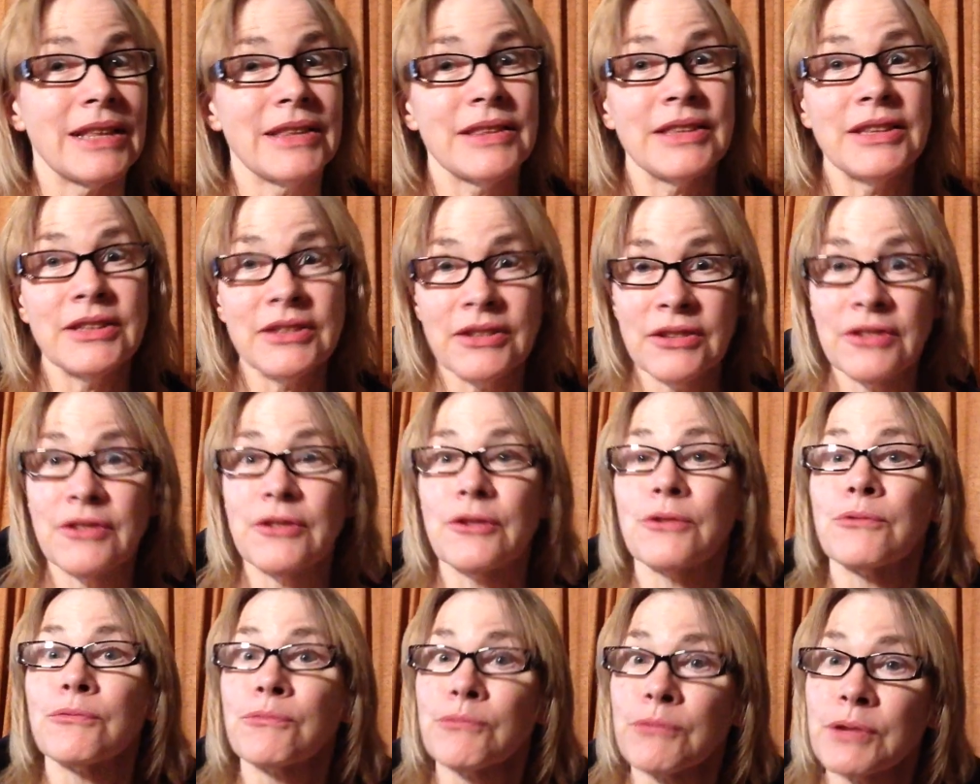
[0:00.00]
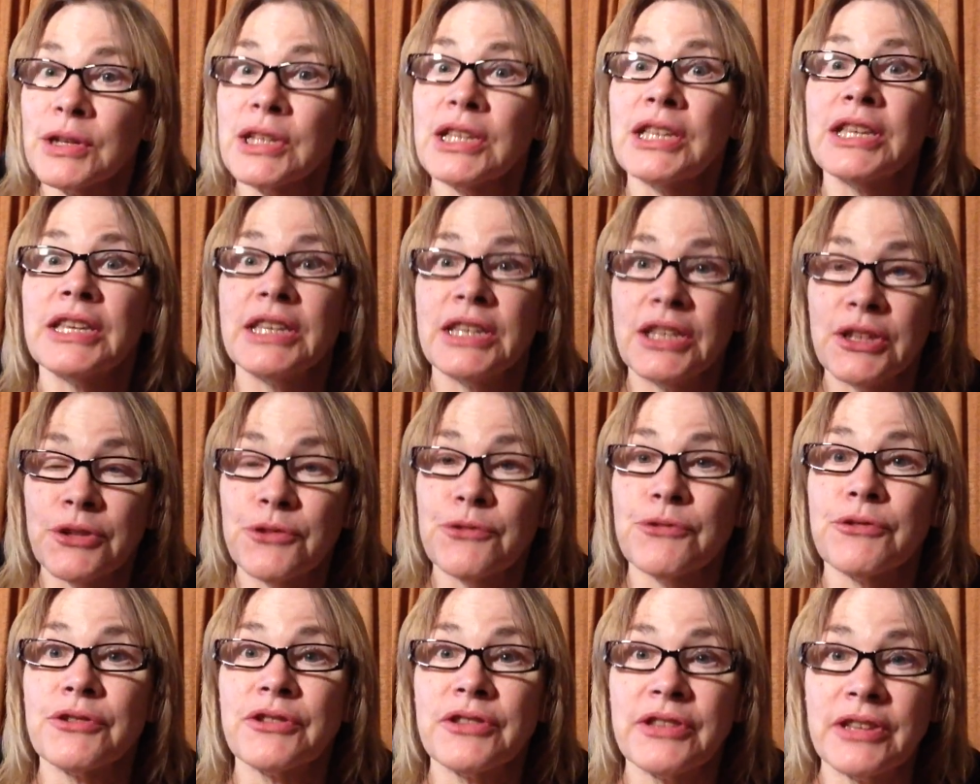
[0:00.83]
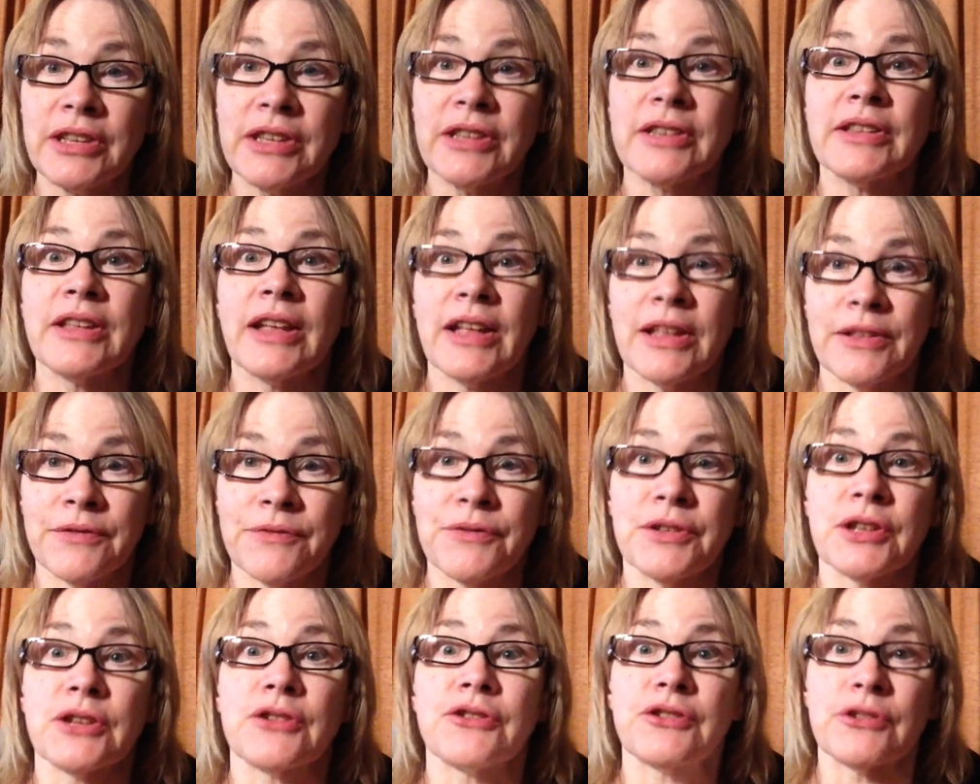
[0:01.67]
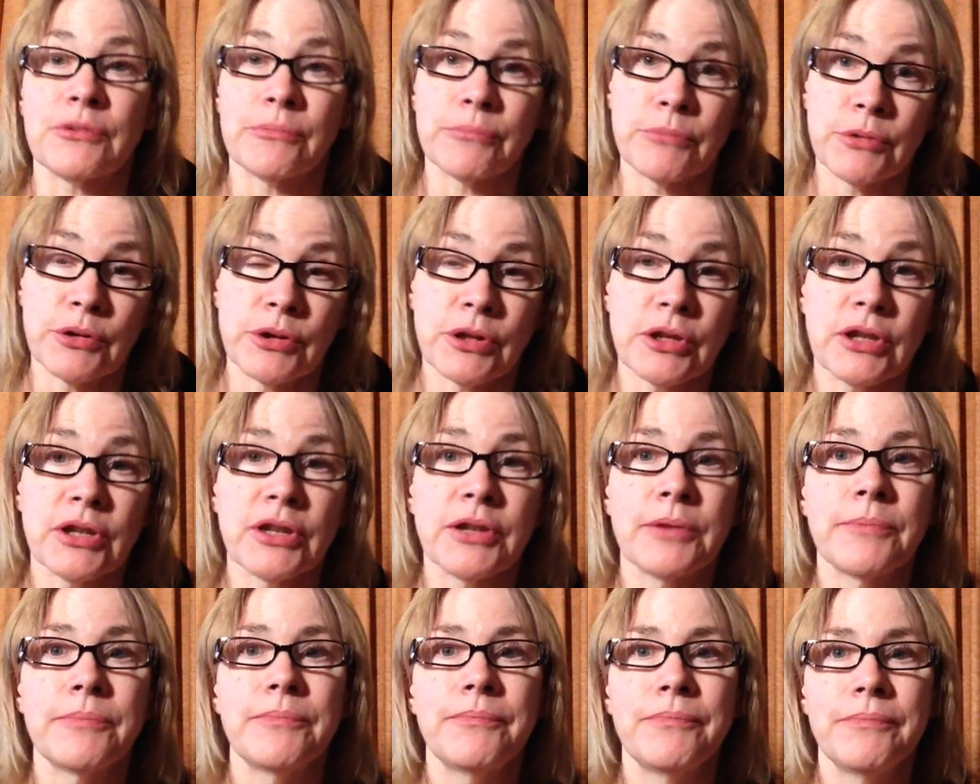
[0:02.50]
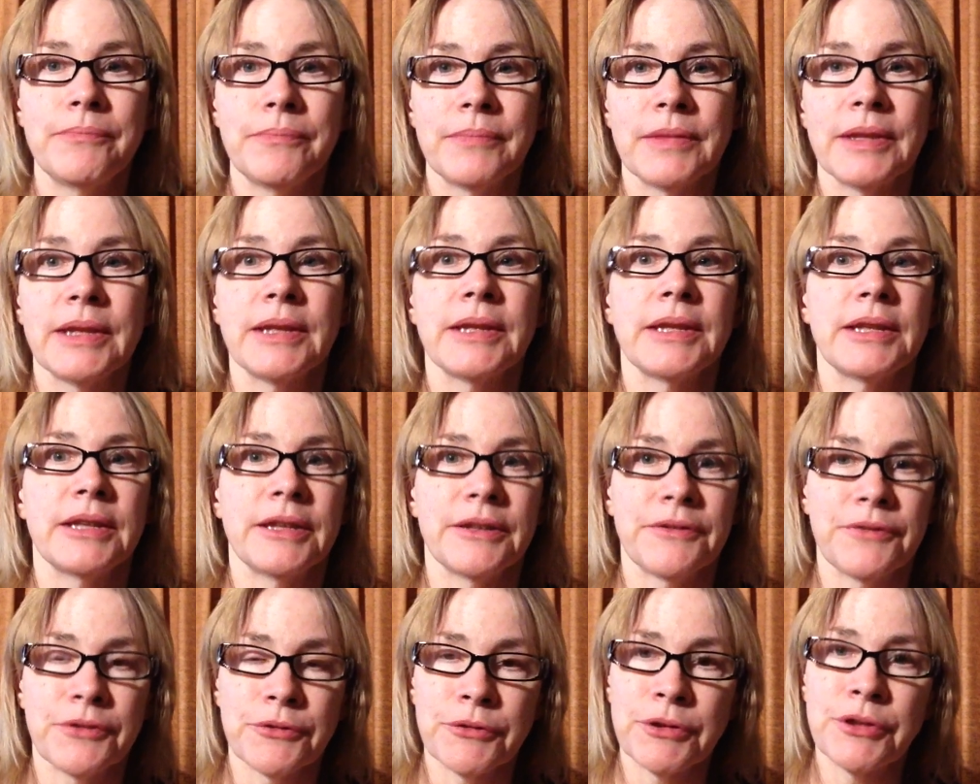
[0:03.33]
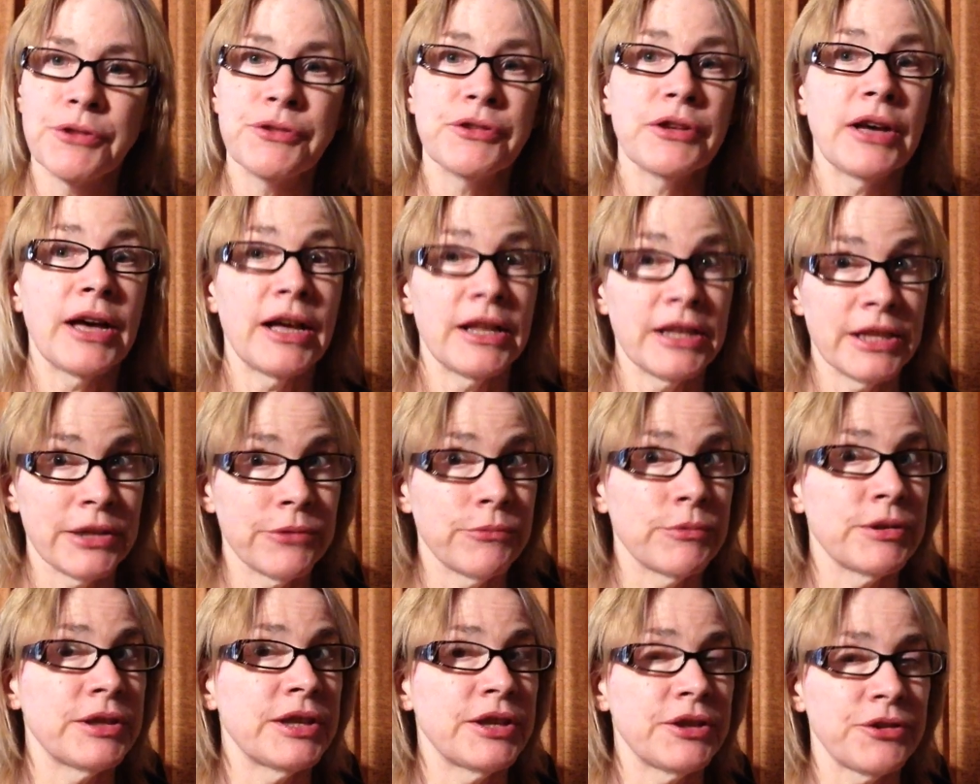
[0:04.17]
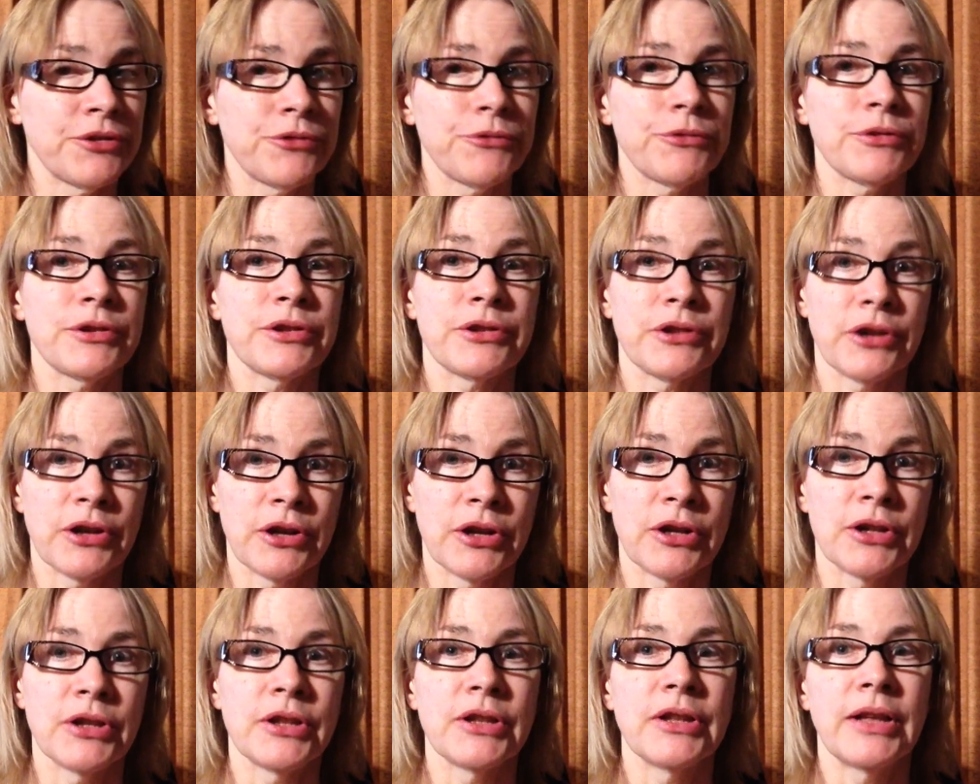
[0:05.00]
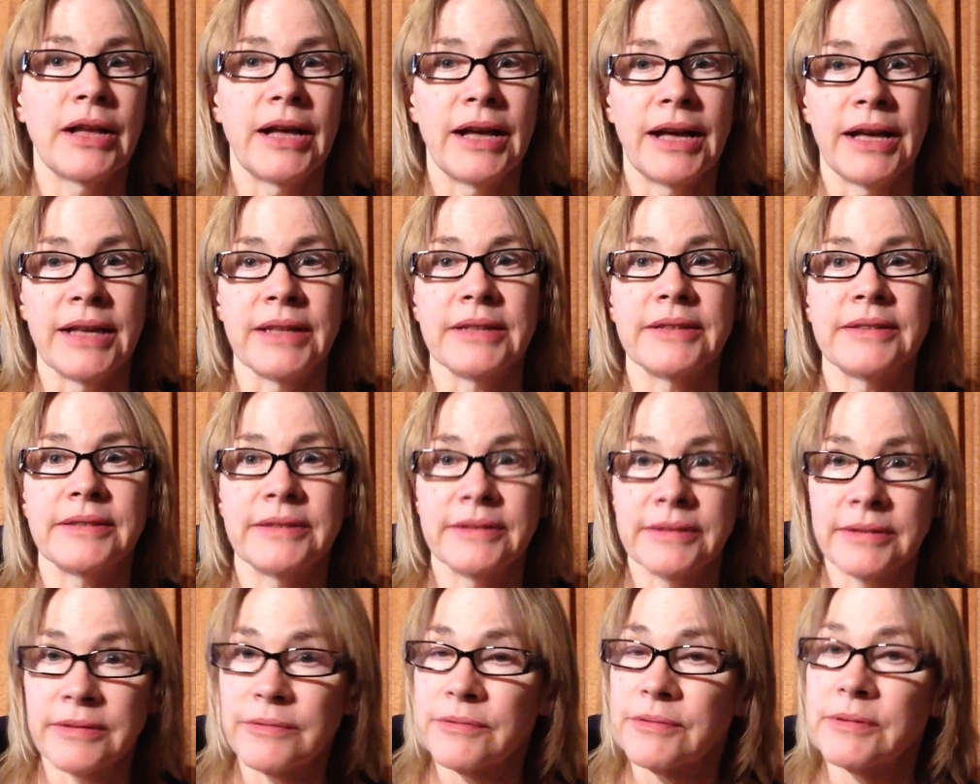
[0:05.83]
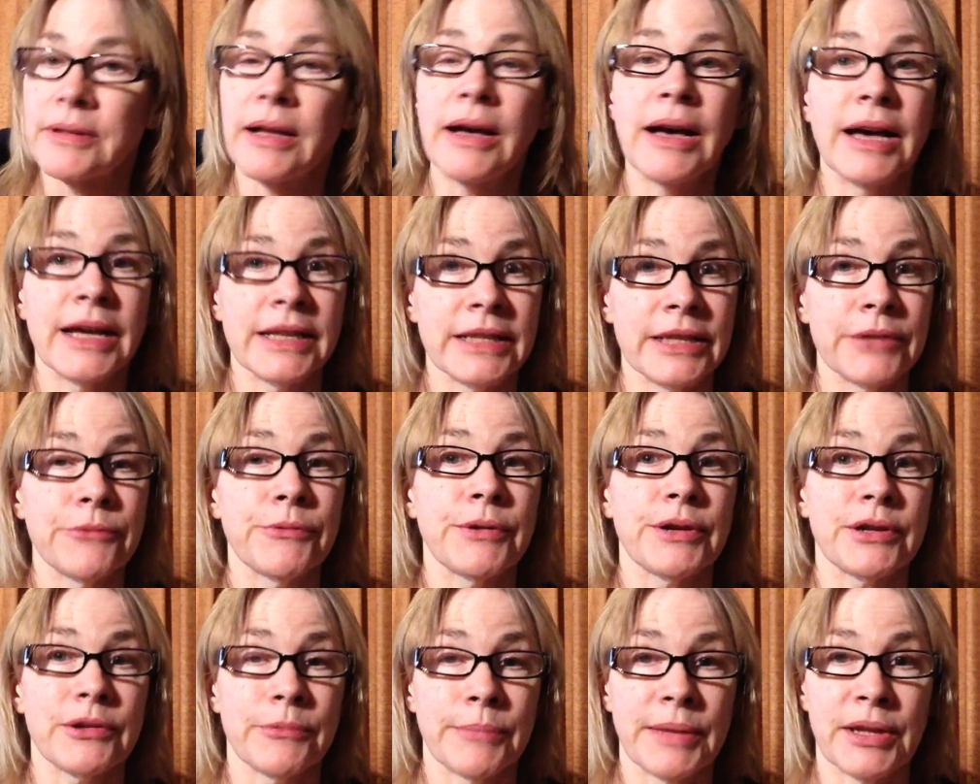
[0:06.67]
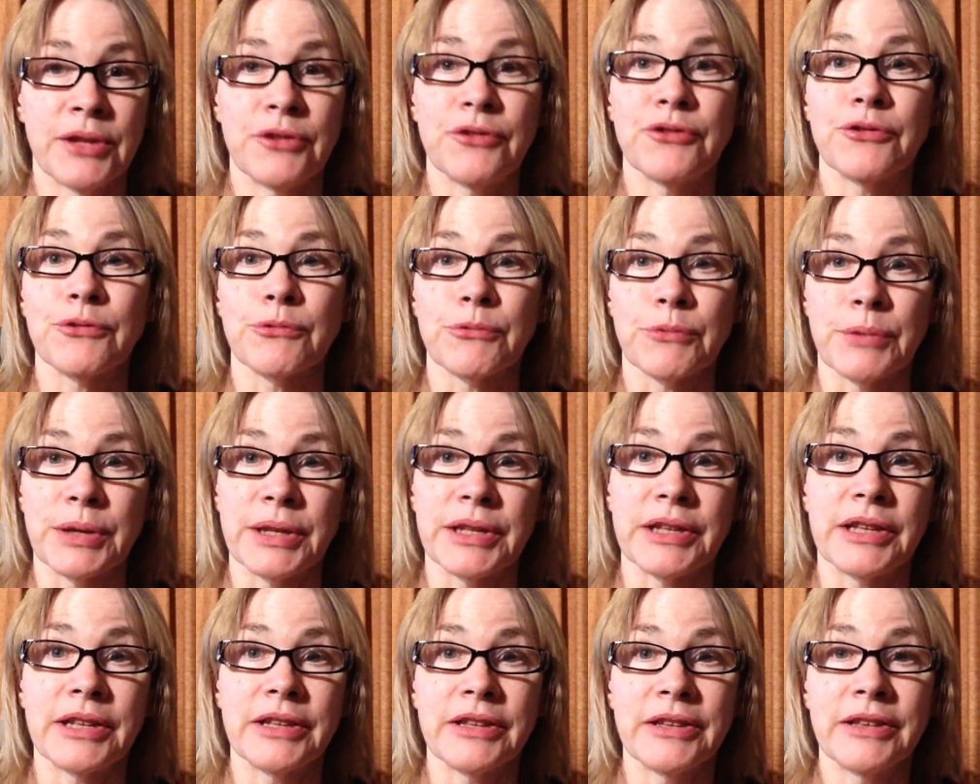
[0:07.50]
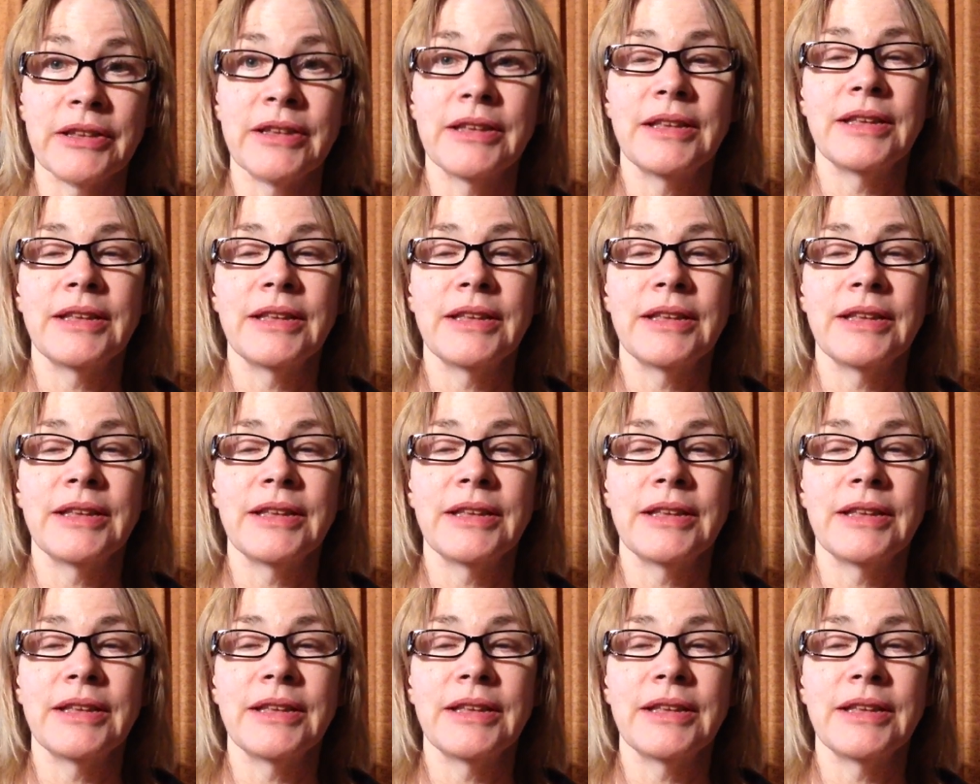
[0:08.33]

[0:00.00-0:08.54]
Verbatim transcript: This is a really interesting nonfiction book. If you're into Hollywood history at all, I highly recommend you read it.